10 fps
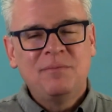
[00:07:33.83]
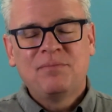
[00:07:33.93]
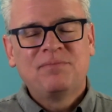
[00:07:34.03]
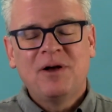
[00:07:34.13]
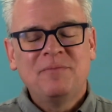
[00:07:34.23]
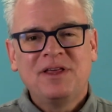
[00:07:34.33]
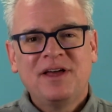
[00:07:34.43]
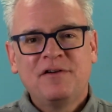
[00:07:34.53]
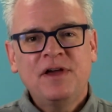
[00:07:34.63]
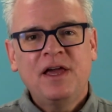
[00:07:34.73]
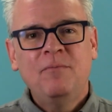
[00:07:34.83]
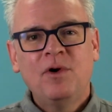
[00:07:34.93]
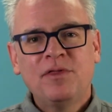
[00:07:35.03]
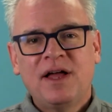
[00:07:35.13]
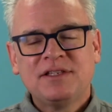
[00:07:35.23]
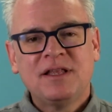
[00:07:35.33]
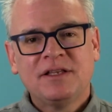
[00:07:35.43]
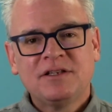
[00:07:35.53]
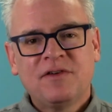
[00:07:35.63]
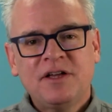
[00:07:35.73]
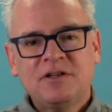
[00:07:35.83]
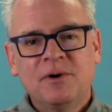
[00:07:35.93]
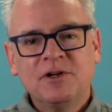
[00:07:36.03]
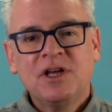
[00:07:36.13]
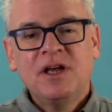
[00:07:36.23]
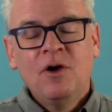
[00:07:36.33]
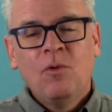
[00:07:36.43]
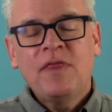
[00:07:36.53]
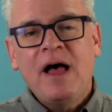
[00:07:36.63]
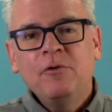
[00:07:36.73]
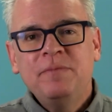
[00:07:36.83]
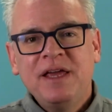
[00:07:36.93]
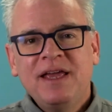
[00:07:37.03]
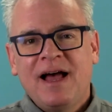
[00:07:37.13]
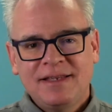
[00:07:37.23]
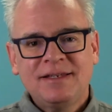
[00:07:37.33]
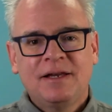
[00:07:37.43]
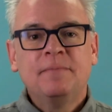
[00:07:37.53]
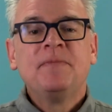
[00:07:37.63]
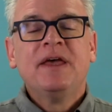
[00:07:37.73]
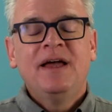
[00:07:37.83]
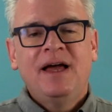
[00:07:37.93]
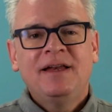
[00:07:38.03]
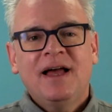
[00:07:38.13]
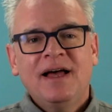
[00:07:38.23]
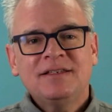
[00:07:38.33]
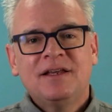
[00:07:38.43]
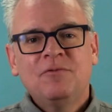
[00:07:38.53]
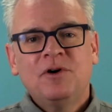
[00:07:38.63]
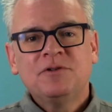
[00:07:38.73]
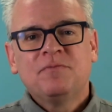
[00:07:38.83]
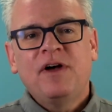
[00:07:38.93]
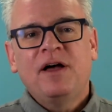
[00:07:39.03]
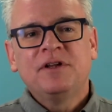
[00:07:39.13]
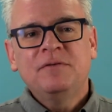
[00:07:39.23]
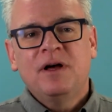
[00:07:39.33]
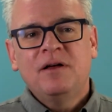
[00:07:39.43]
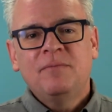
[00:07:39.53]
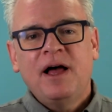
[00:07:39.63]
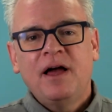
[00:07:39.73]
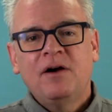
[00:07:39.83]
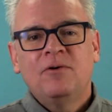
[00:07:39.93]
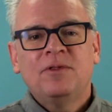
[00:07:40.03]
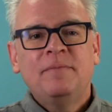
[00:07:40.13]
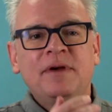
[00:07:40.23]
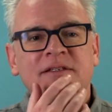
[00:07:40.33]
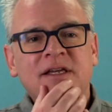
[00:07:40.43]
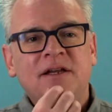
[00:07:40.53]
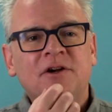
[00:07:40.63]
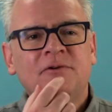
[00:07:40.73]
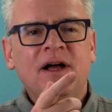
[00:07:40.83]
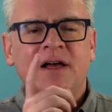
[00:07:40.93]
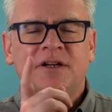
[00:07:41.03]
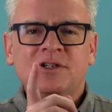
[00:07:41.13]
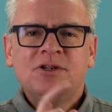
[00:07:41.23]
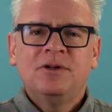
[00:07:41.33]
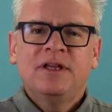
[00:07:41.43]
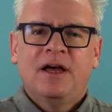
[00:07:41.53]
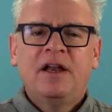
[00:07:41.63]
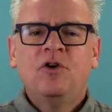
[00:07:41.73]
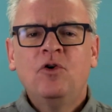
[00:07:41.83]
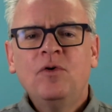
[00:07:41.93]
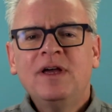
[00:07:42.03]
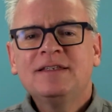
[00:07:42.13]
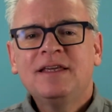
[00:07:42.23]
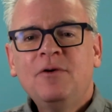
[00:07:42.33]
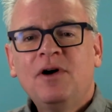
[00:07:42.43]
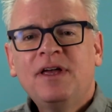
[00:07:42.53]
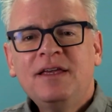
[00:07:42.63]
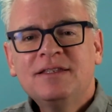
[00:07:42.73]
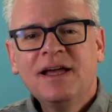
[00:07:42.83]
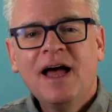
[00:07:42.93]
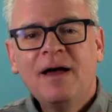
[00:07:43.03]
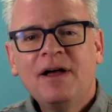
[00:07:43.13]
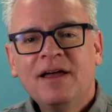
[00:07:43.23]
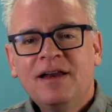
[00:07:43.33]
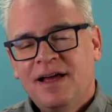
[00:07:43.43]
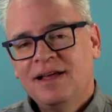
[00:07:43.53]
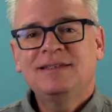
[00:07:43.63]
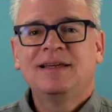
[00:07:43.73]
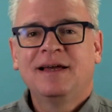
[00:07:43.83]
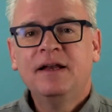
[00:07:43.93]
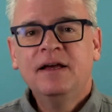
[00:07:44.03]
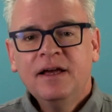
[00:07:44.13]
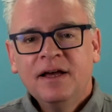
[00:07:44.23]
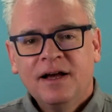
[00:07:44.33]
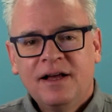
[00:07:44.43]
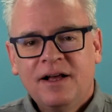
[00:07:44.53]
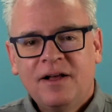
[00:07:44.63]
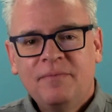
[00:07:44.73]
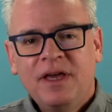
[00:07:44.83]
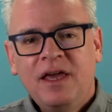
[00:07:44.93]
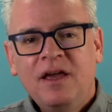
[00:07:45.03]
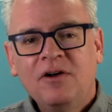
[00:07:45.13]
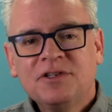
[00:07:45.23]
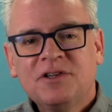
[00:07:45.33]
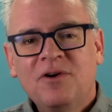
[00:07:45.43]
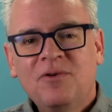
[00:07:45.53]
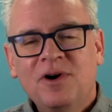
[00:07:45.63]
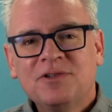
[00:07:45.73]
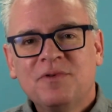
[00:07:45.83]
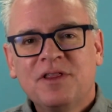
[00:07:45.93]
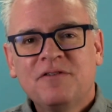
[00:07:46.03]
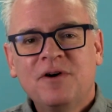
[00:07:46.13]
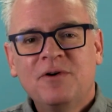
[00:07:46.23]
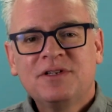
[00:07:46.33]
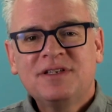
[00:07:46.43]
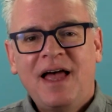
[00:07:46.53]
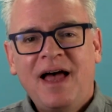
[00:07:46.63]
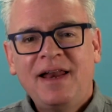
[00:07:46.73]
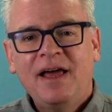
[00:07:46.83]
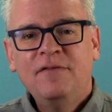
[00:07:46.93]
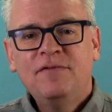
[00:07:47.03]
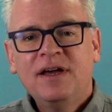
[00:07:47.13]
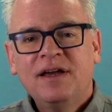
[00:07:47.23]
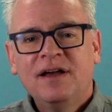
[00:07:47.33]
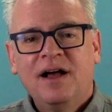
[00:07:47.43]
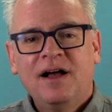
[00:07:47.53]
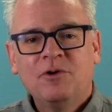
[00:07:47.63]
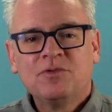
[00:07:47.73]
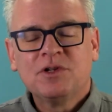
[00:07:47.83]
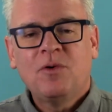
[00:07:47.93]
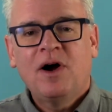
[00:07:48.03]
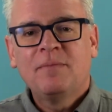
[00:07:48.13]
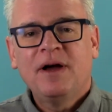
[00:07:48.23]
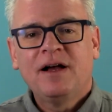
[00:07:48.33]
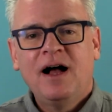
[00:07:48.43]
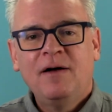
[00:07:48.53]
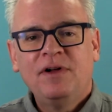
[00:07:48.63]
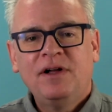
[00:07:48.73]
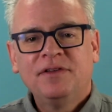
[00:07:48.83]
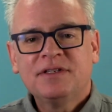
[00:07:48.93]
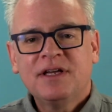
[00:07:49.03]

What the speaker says: company like Veeam with lots and lots of customers. Well, that would be Kasten. And Kasten was founded by, let me see, Niraj Tolia. And who is he? Well, he's the guy behind Alcion. He also was one of the folks at Hedvig, which was acquired by Commvault.